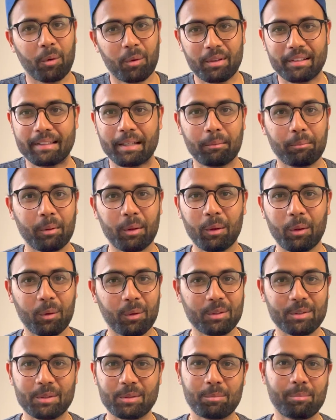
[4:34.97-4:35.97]
double
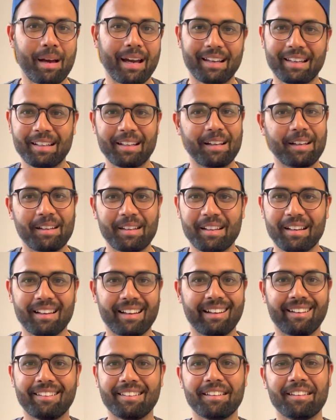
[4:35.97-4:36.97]
loans back in India
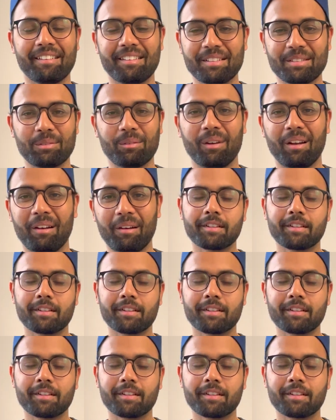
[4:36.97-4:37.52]
and here as well.